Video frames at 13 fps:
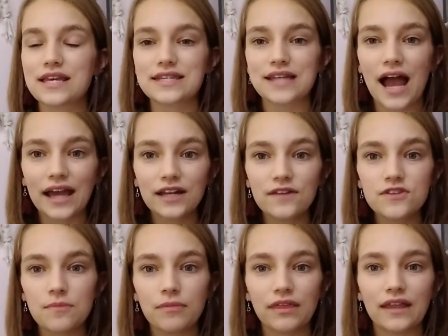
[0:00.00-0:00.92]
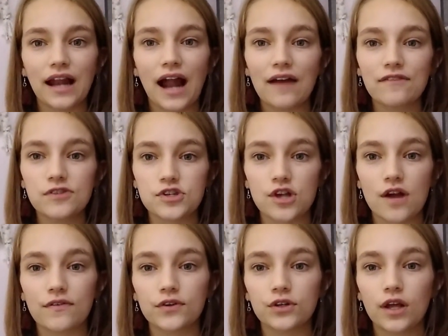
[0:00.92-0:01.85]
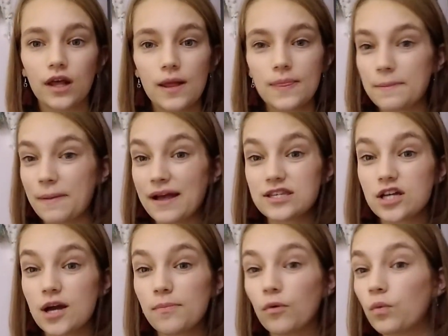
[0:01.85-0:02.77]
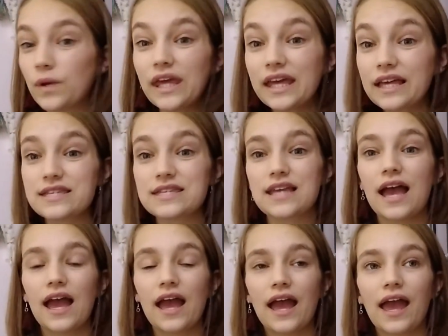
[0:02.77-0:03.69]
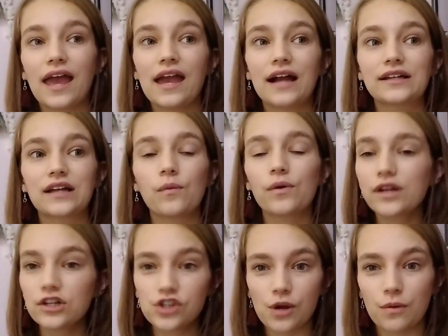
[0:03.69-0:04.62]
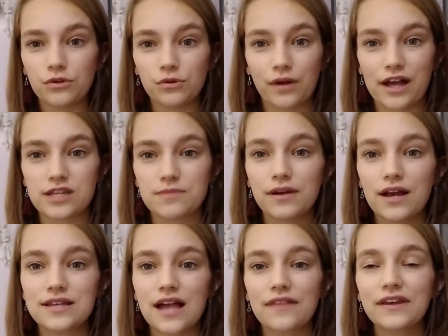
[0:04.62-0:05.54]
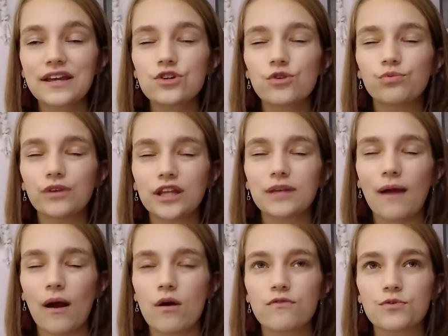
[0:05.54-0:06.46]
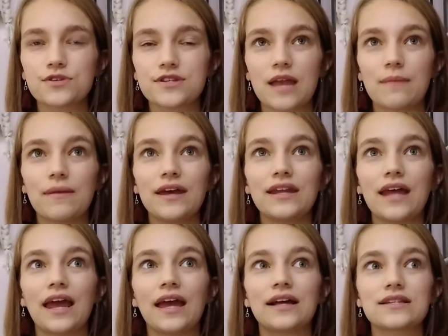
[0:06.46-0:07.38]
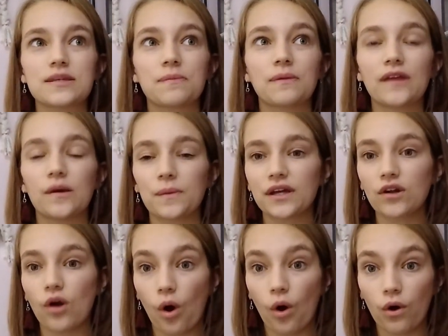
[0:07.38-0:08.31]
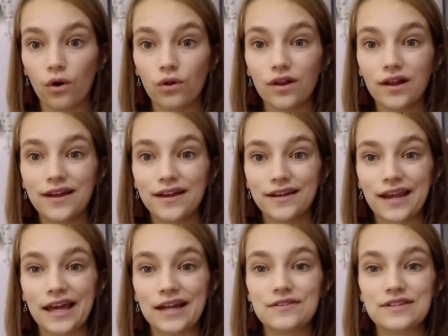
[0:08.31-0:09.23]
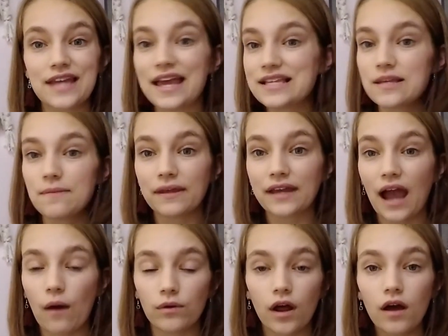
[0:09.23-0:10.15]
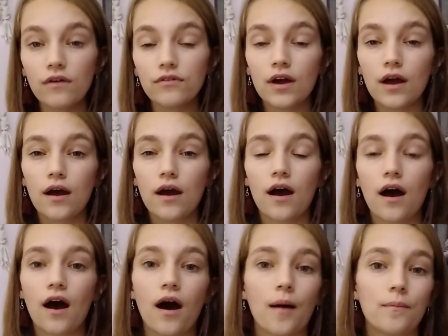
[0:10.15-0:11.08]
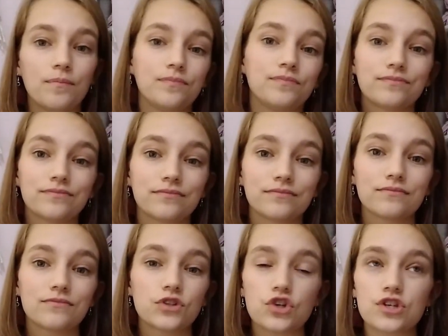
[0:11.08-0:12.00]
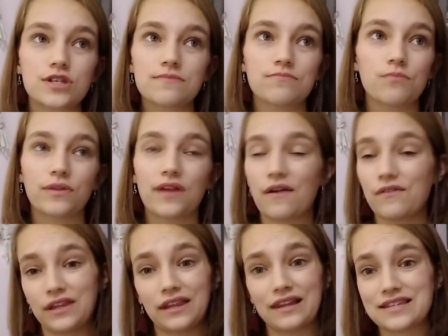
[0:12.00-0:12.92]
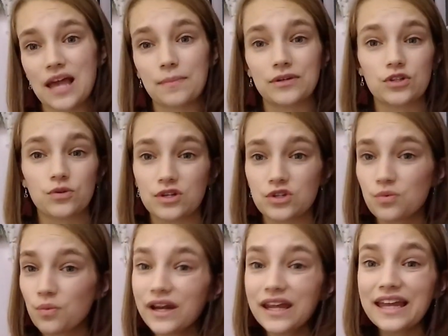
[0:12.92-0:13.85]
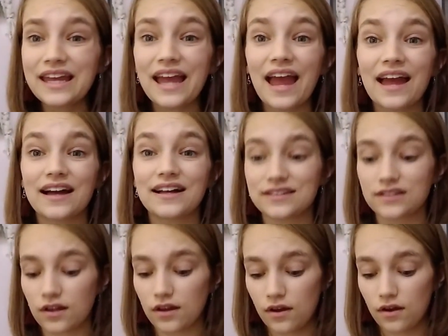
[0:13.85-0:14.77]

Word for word: it's kind of something that I've discovered the past couple weeks. And I wanted to share with you guys because I think it's a really powerful statement and something that we can all kind of take something out of um, just with everything that's happened in 2020 and